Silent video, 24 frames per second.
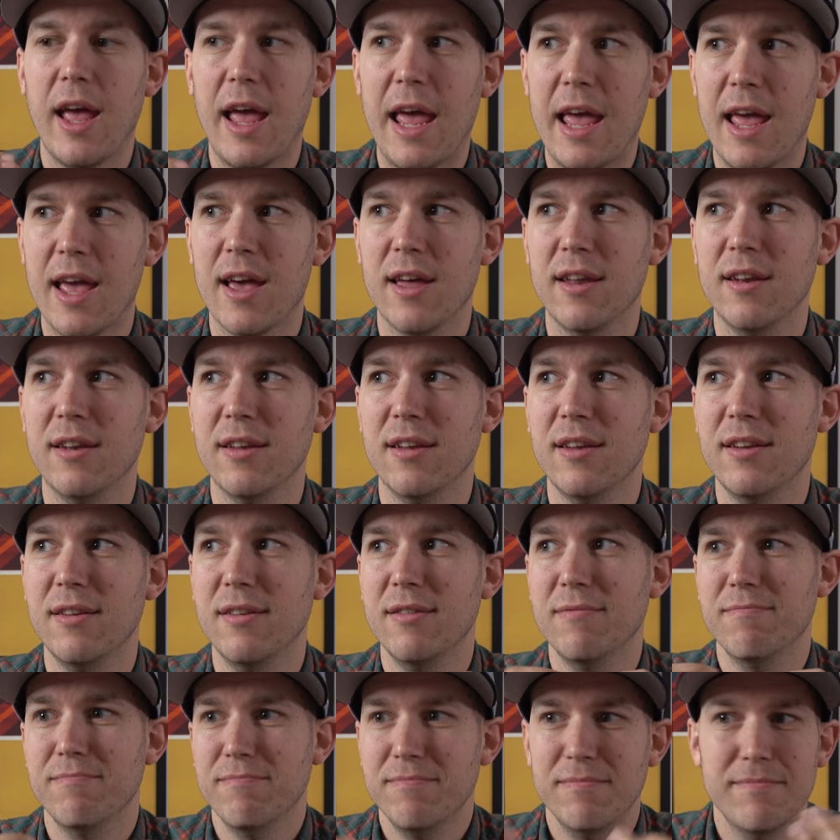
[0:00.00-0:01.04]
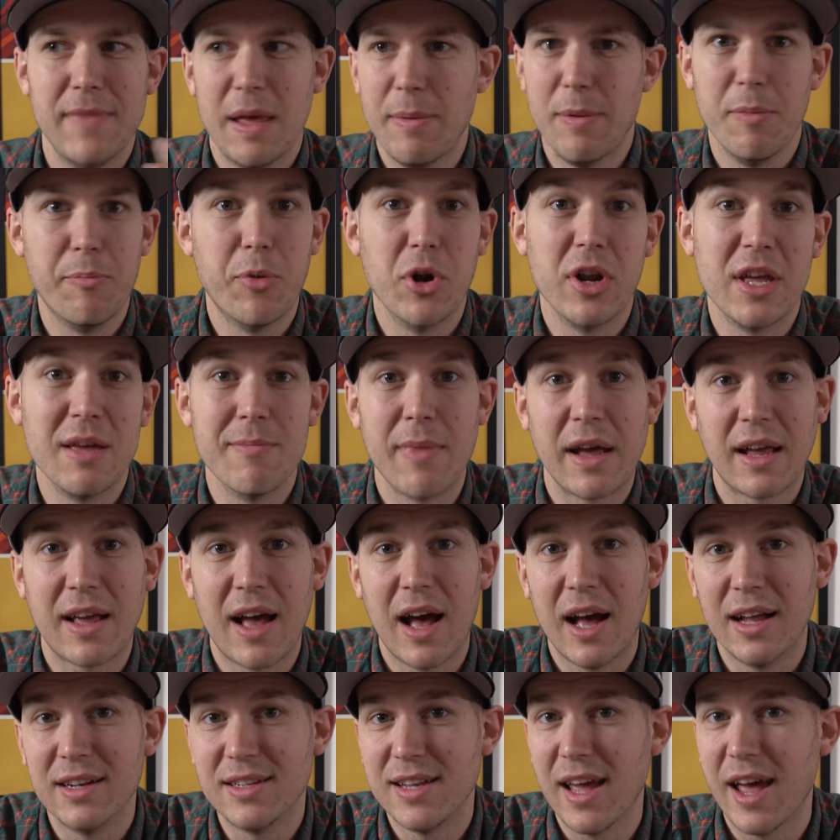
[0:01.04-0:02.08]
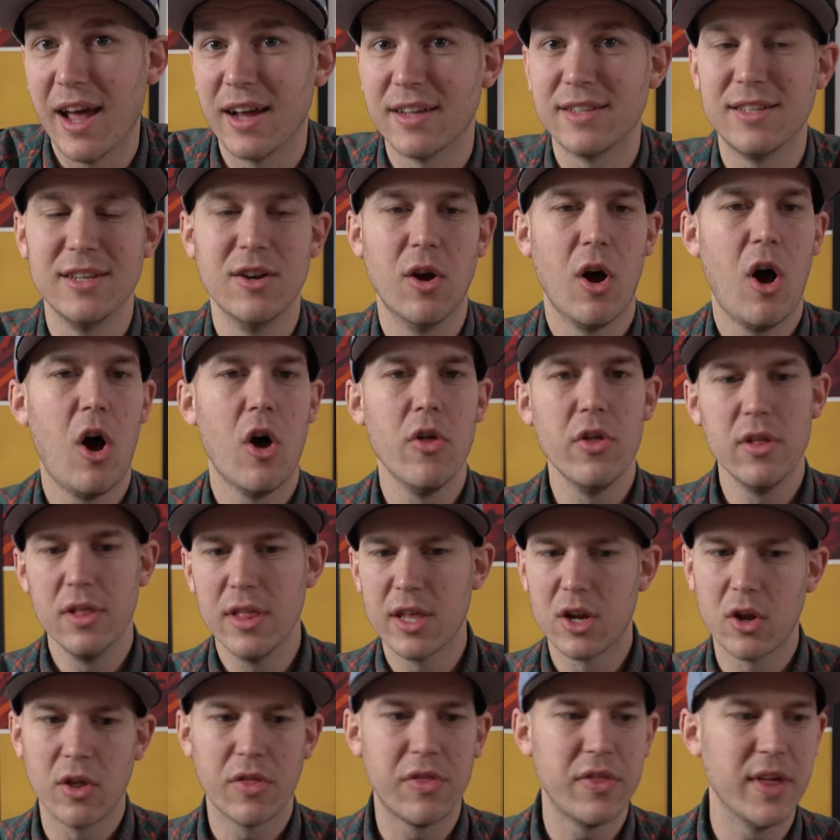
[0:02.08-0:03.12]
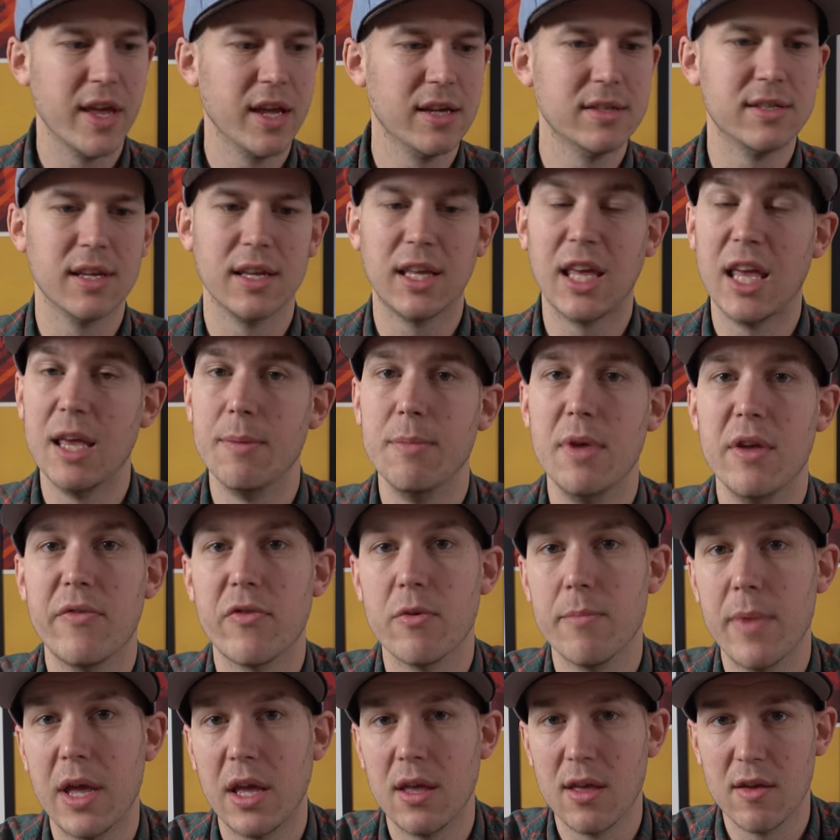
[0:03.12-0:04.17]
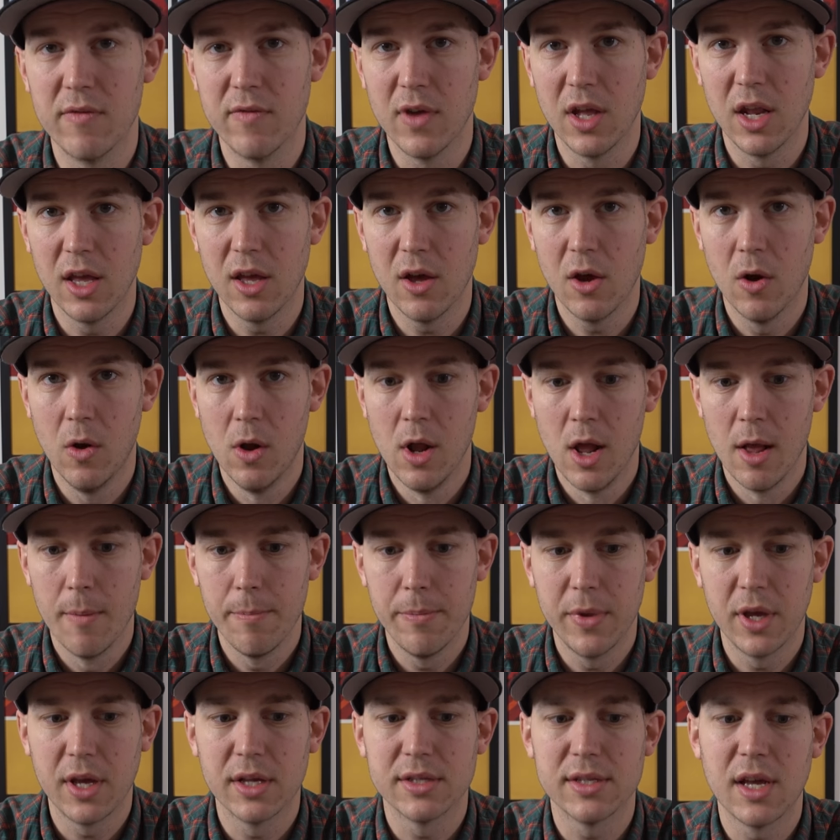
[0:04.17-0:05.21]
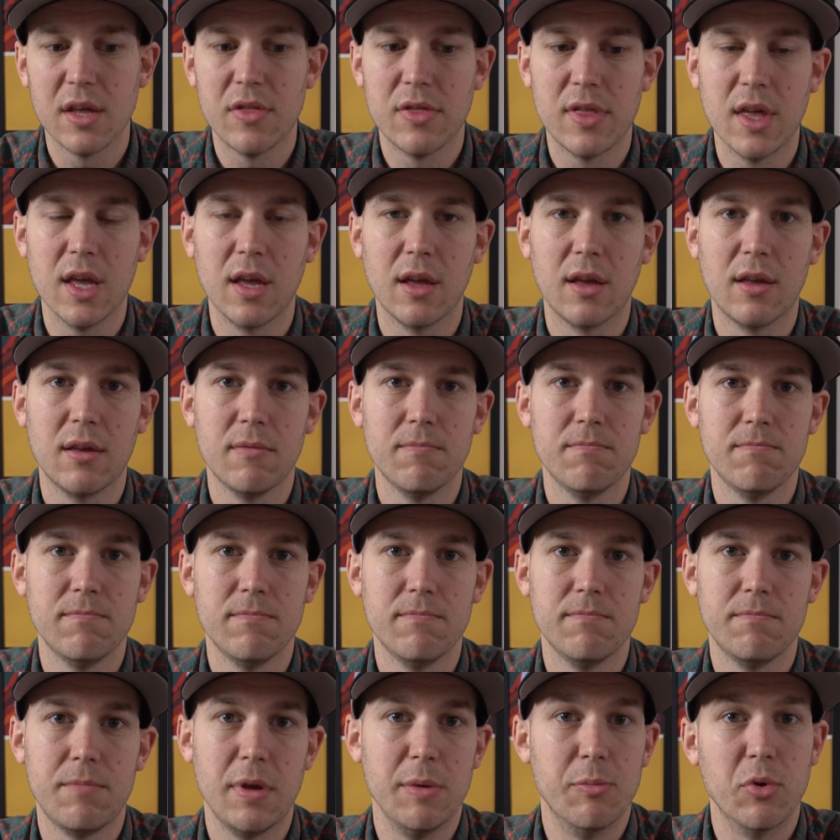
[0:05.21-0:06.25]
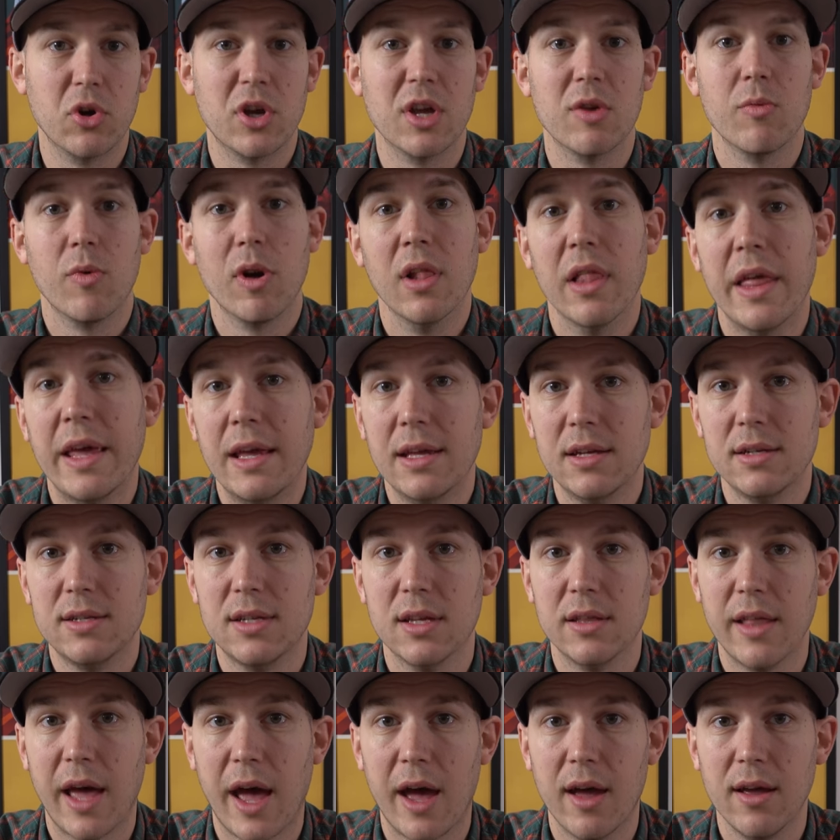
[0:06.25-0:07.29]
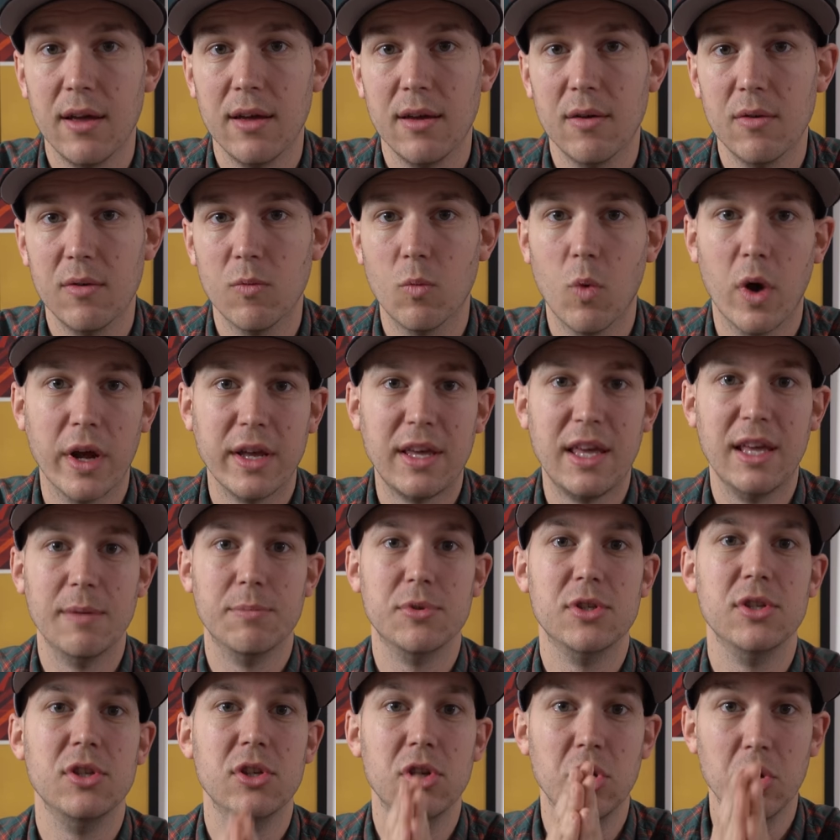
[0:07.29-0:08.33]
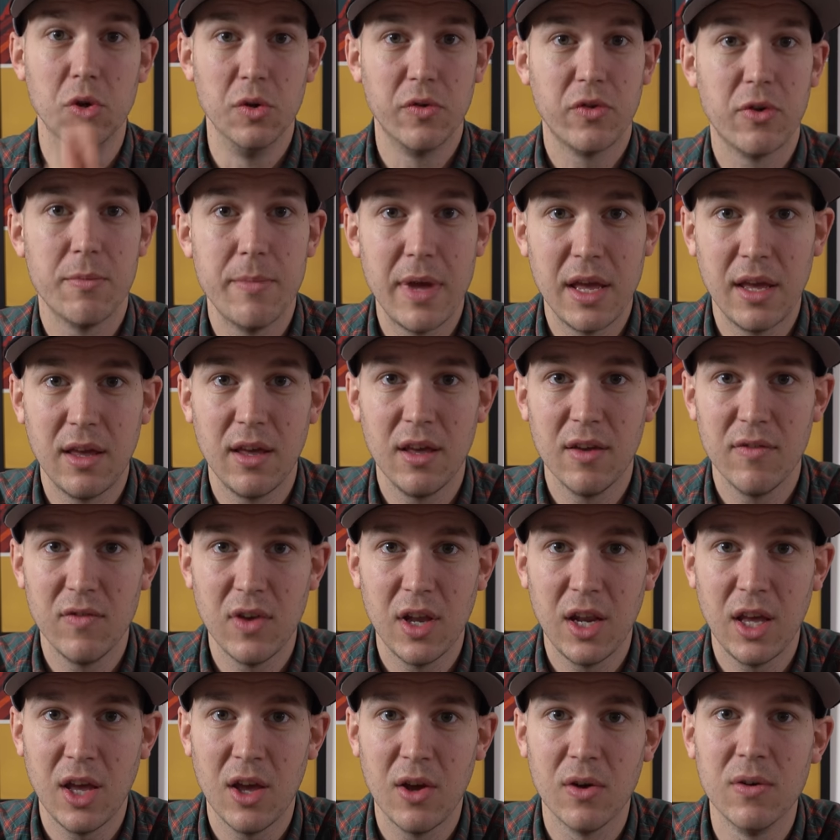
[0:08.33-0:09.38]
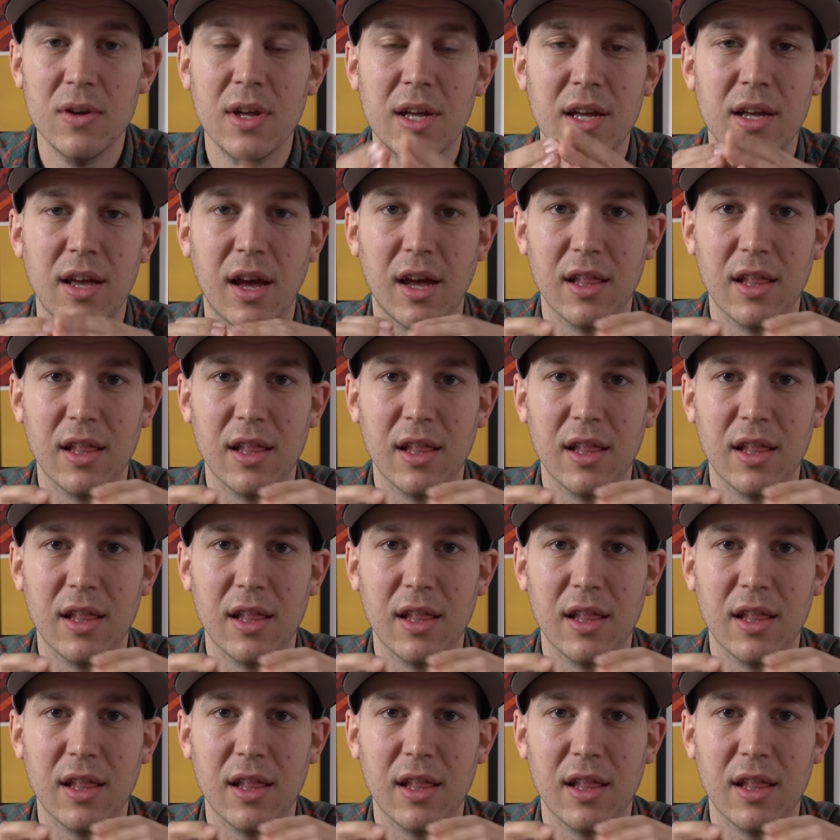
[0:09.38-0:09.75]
And maybe putting in my contacts, you know, all the little things that keep me from making a video because I think people can relate to that. What keeps you from making a video?